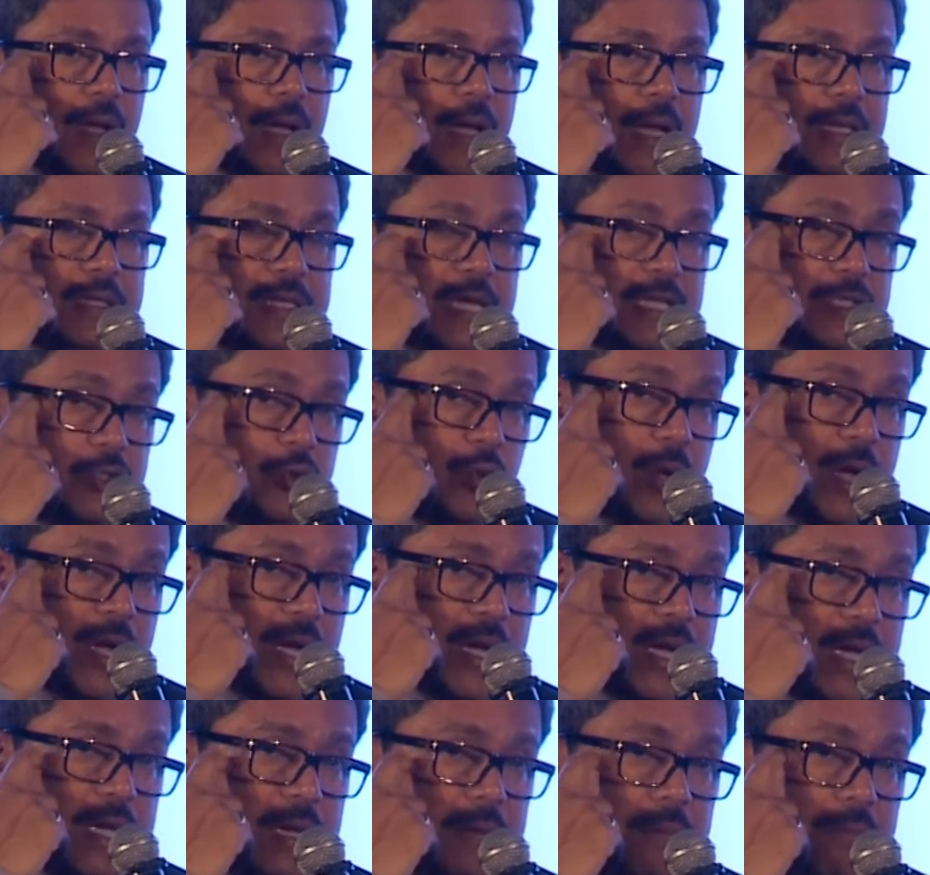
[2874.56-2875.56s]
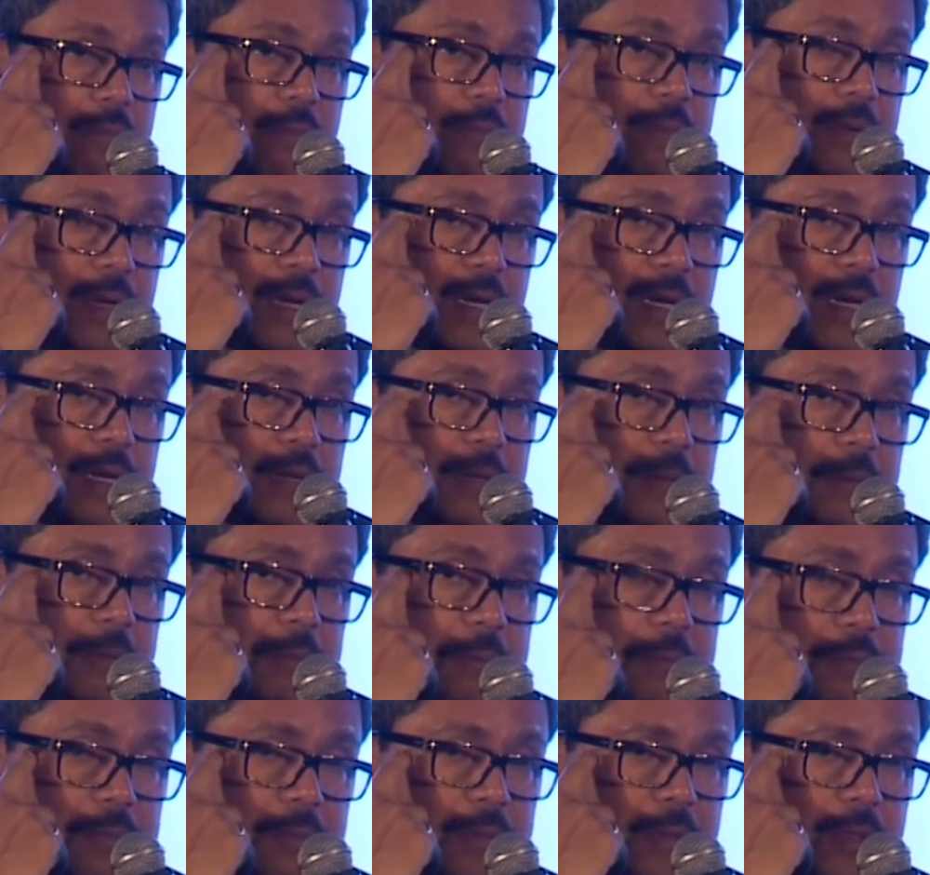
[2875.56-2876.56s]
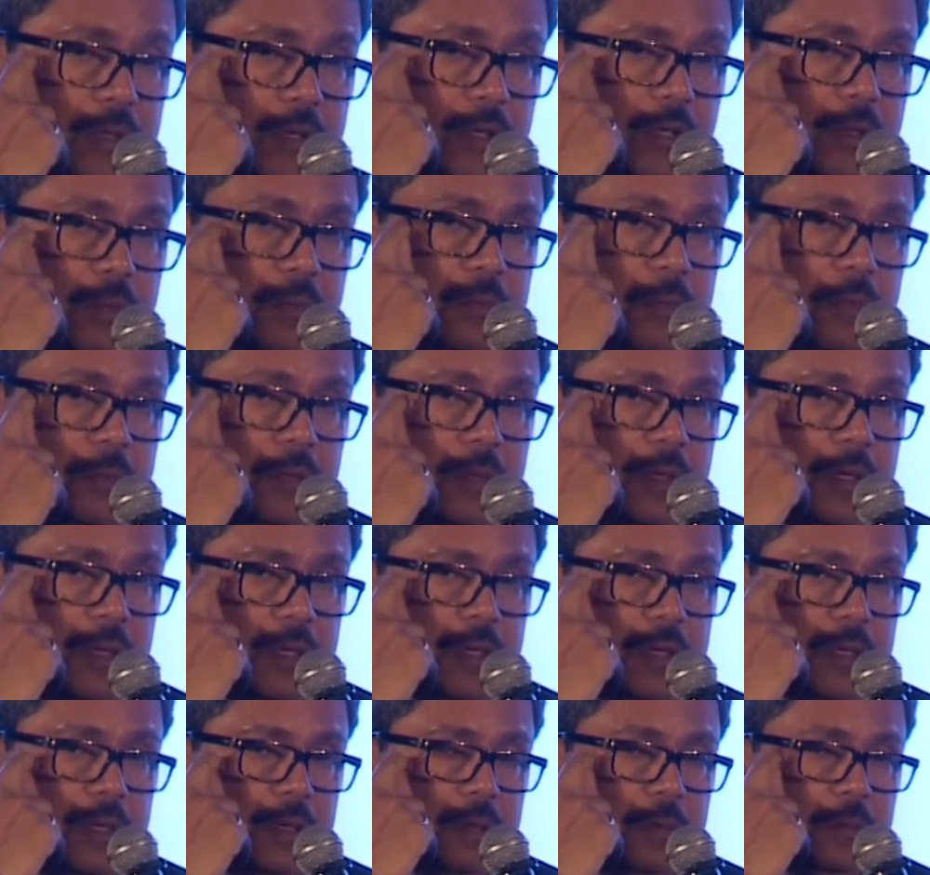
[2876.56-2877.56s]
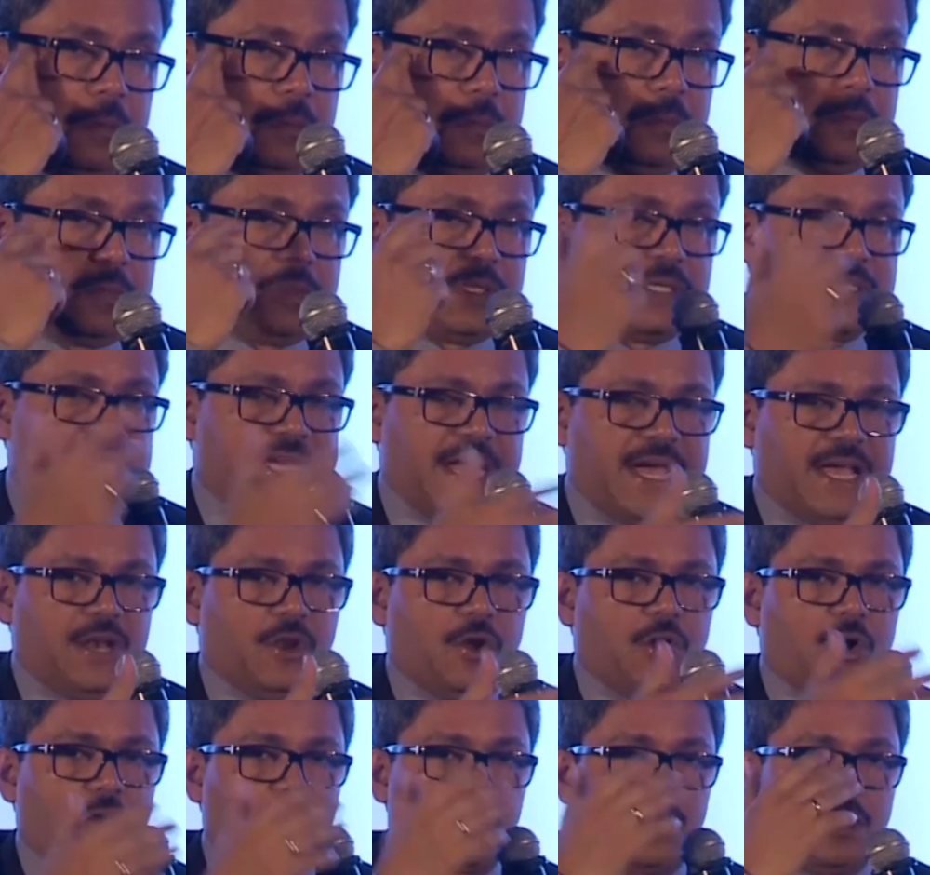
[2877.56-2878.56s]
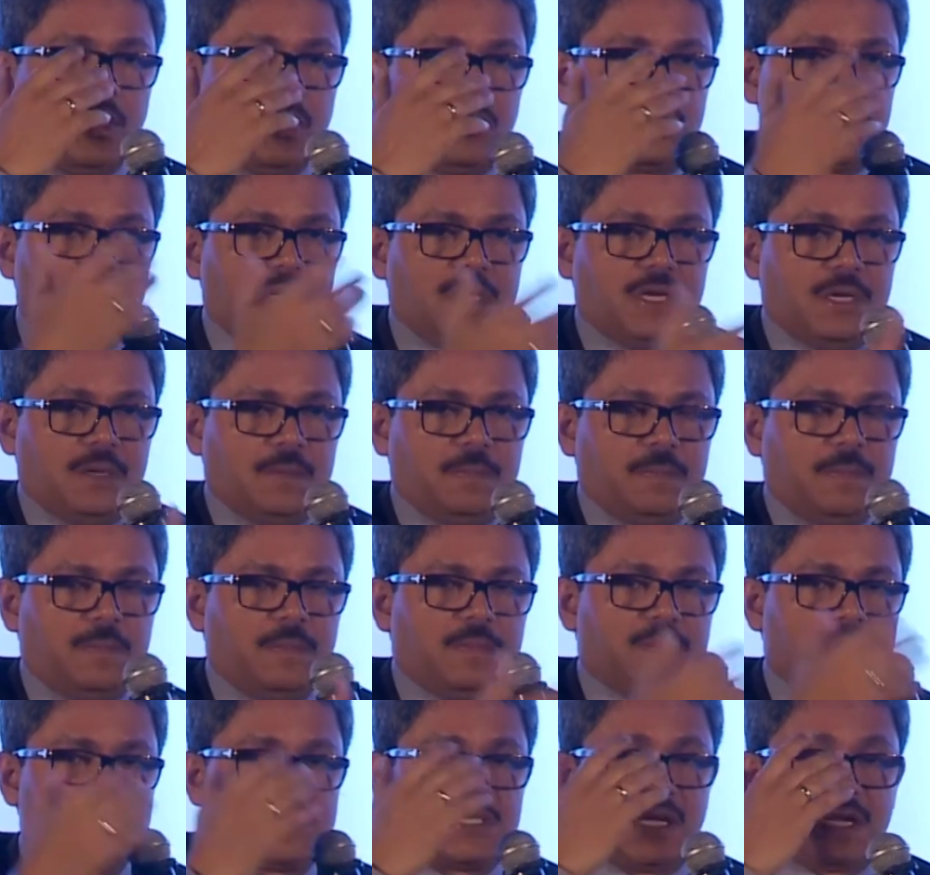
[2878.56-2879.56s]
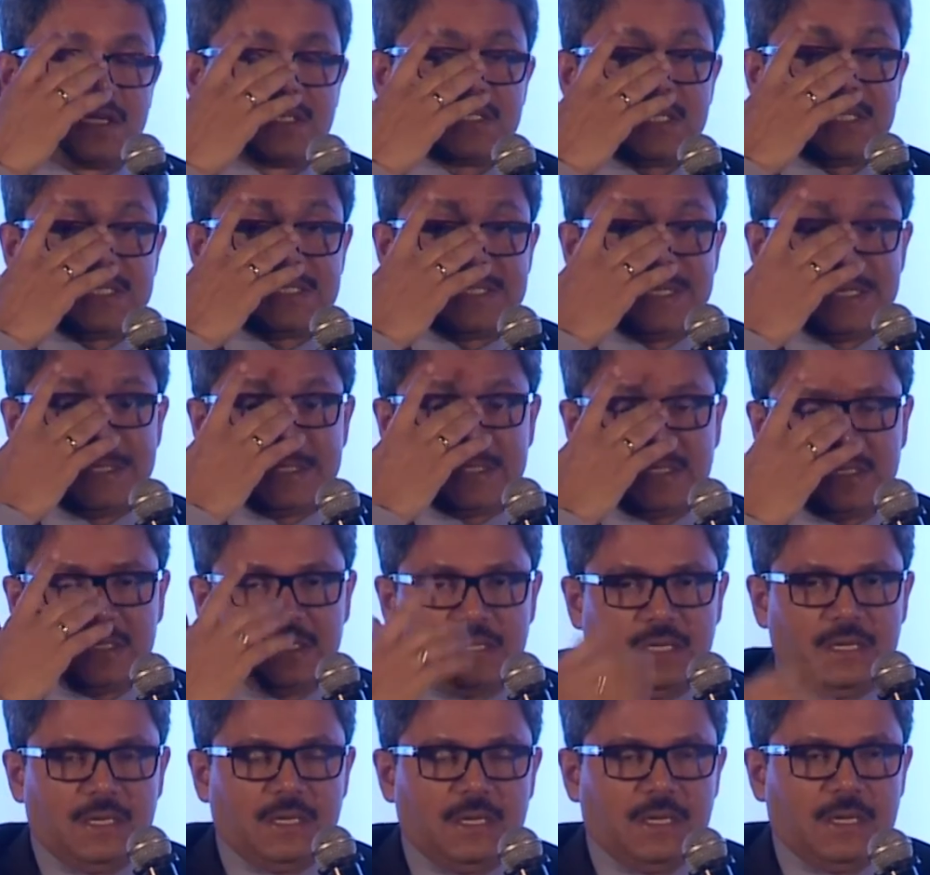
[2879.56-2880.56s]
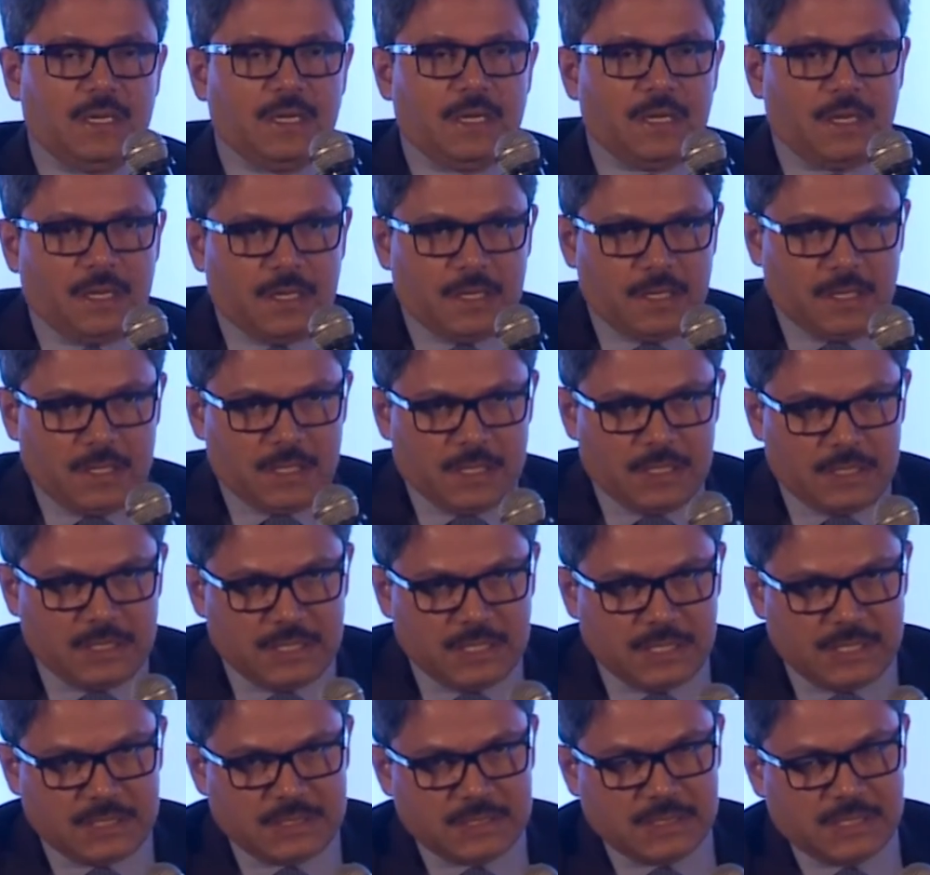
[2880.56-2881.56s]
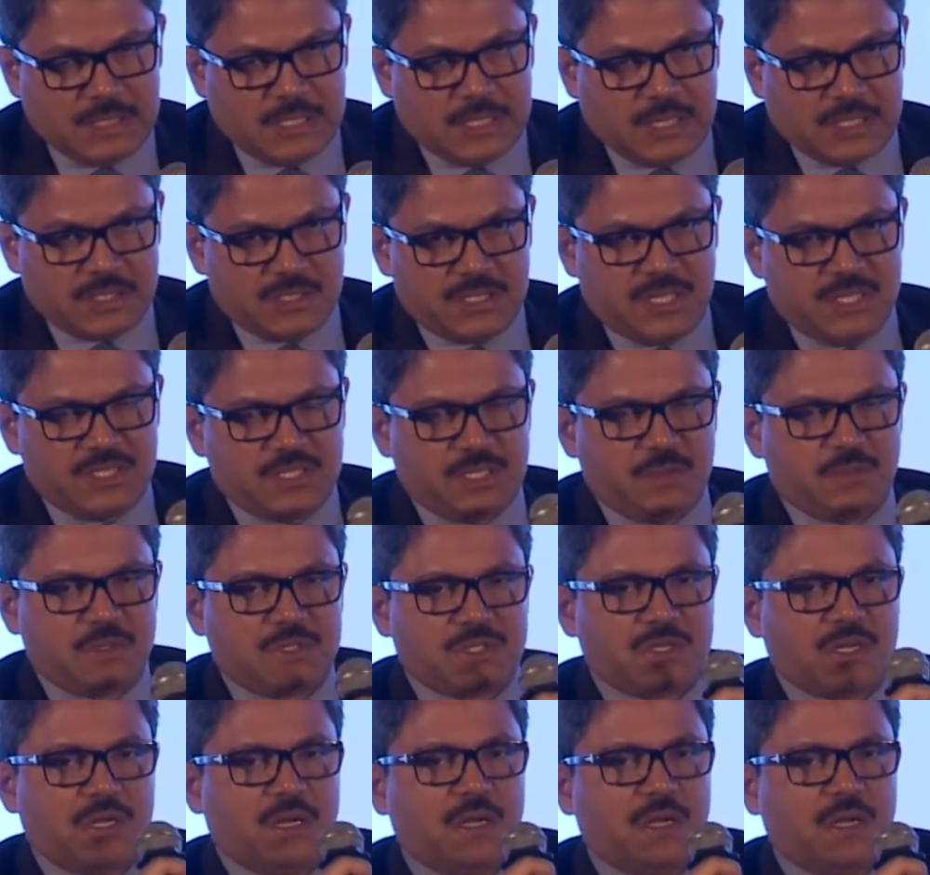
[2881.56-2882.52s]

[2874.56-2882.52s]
and that's why uh, you know uh, the dialogue or the successes Uh, that uh, Excellency Mister